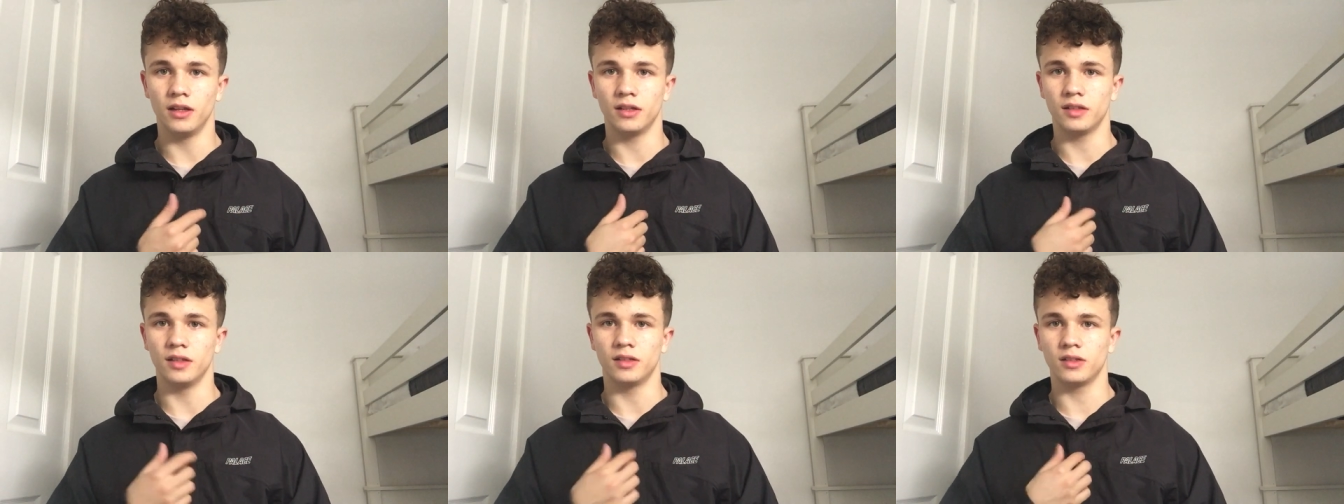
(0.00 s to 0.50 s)

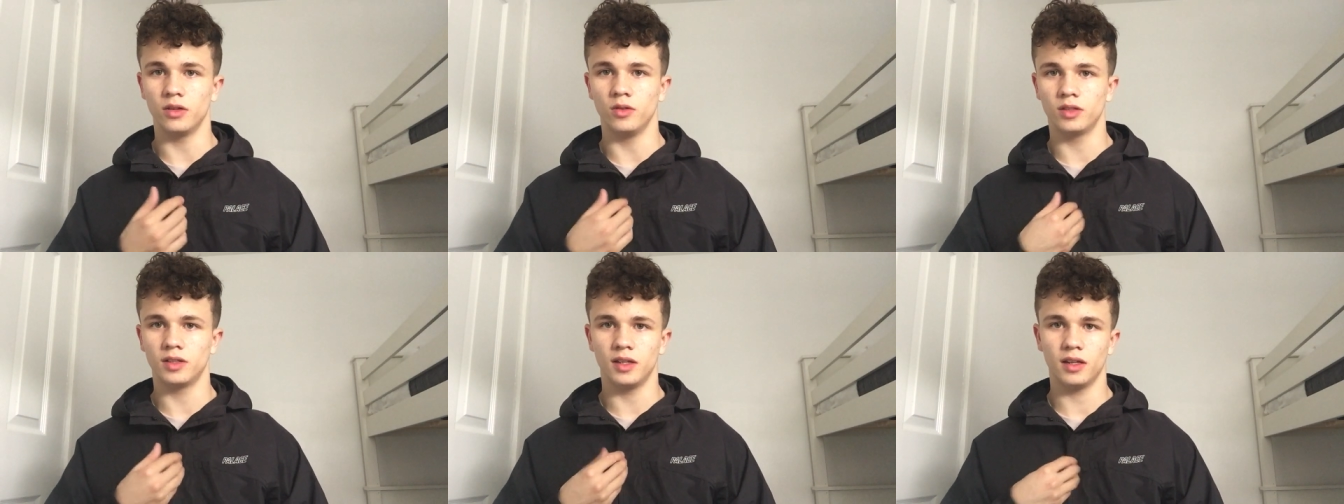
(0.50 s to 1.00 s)
This is so
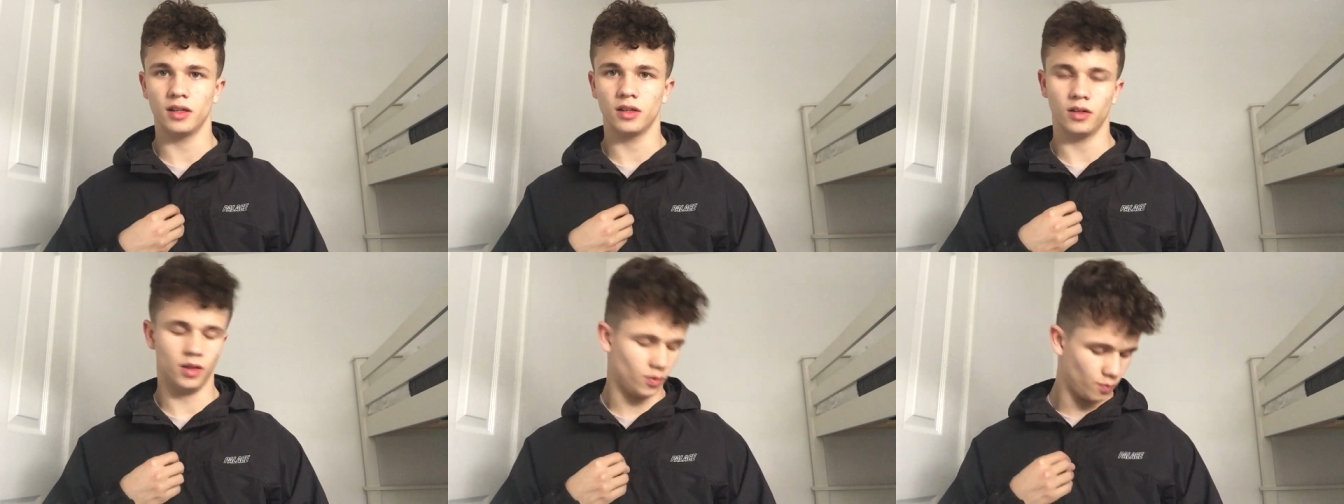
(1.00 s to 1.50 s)
sick.
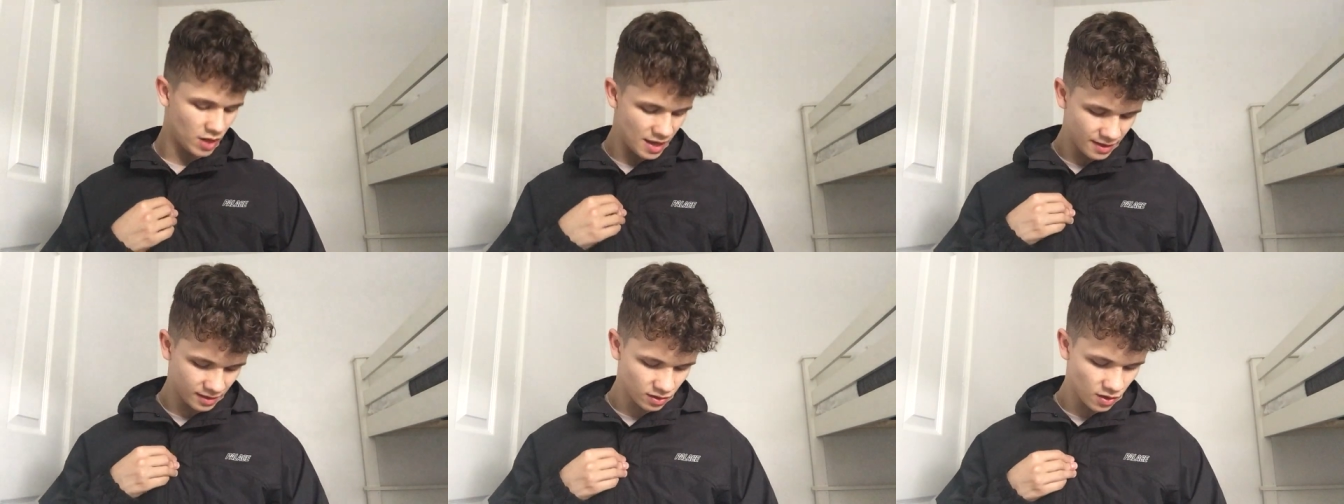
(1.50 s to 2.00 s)
I
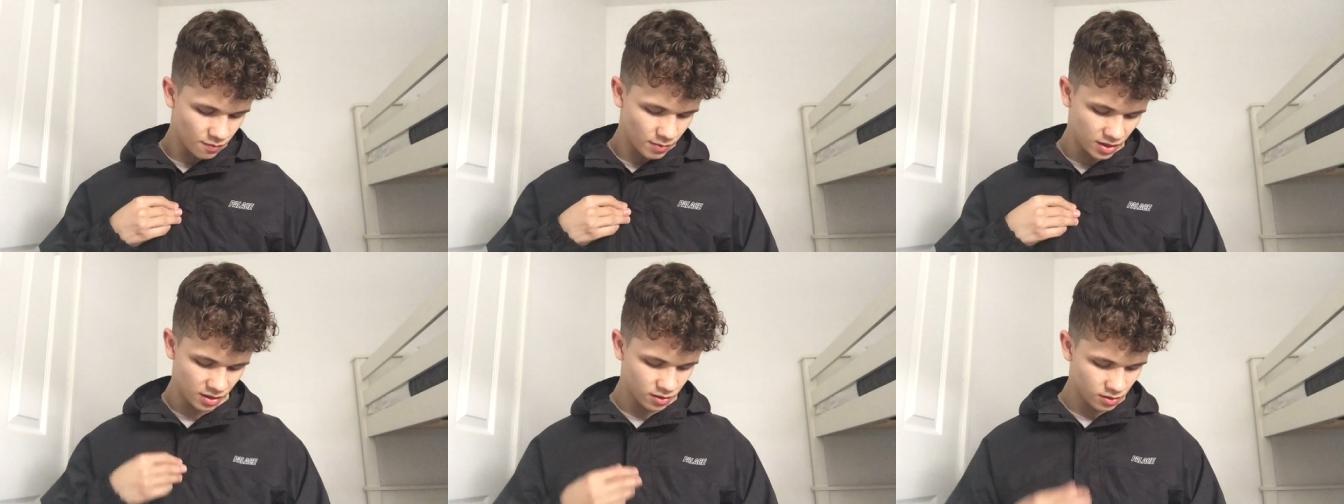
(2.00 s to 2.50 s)
wear this over
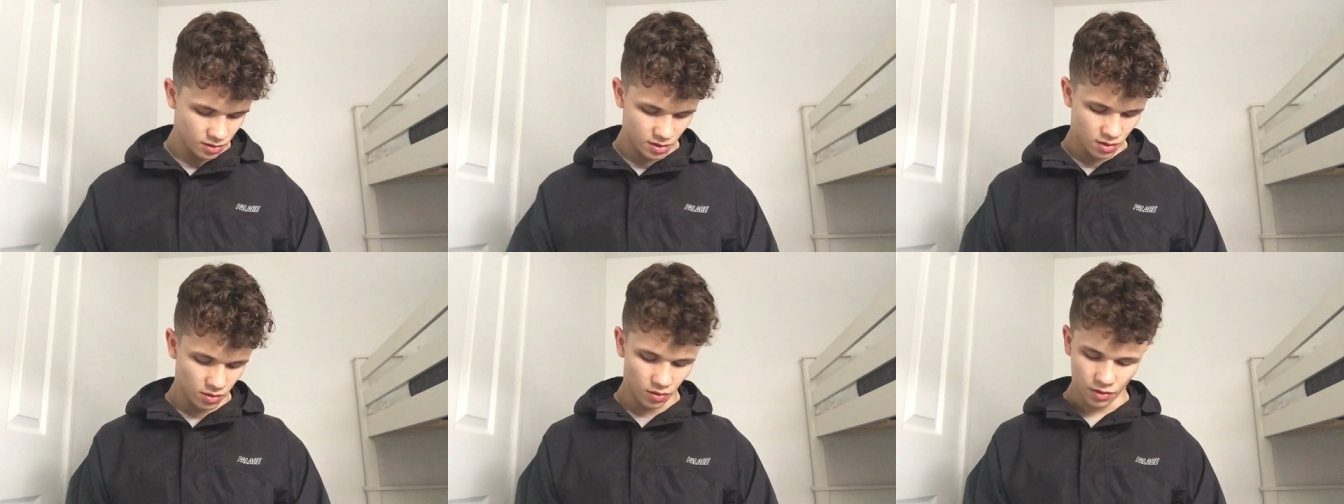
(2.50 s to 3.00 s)
my
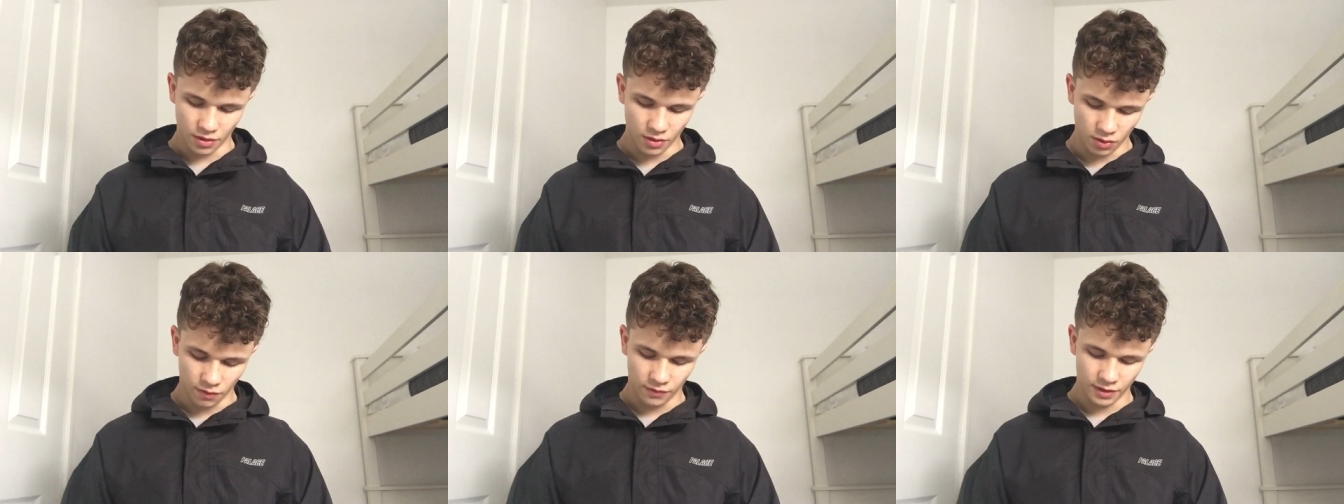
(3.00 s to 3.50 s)
other
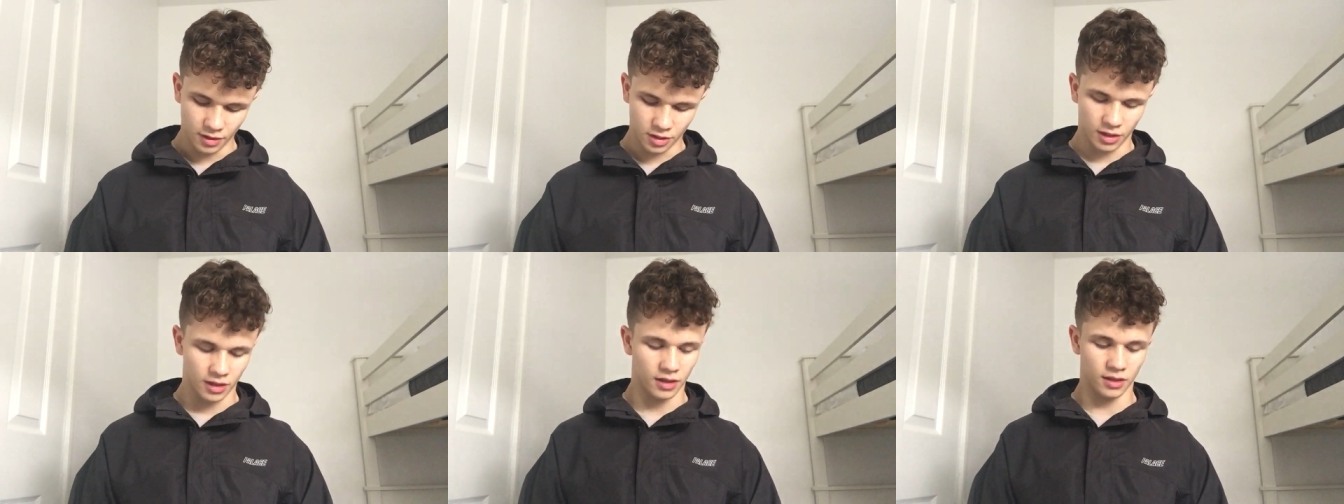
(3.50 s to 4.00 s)
North Face
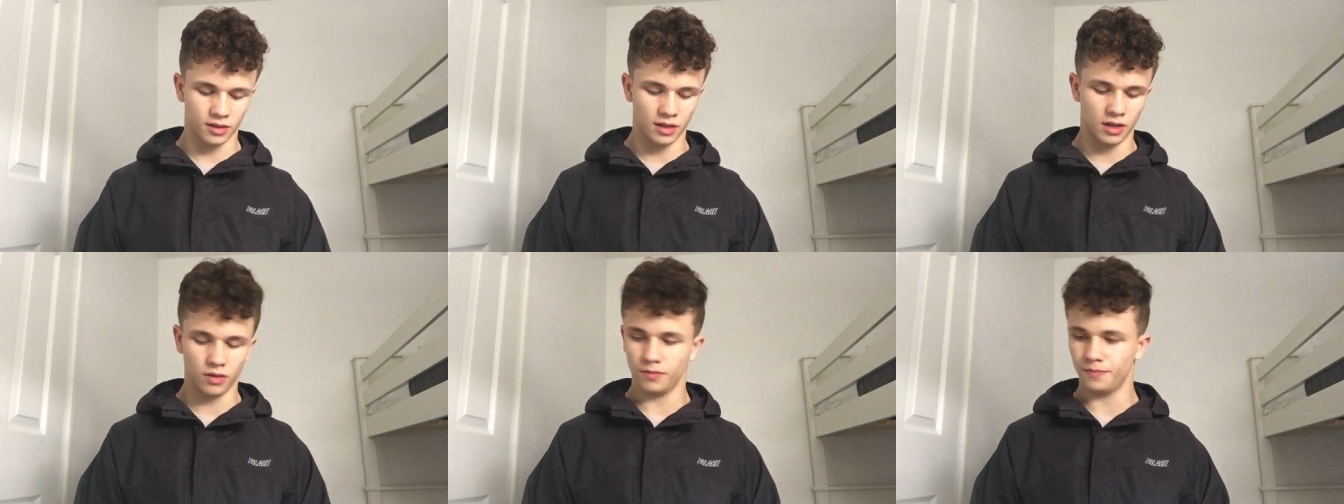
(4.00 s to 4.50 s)
jackets
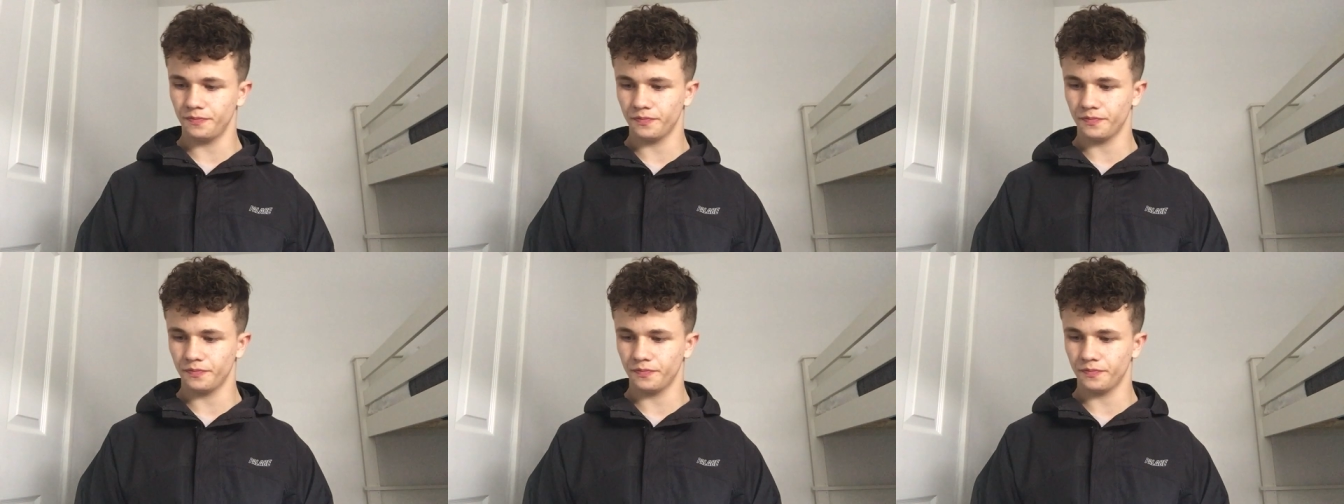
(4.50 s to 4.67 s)
now.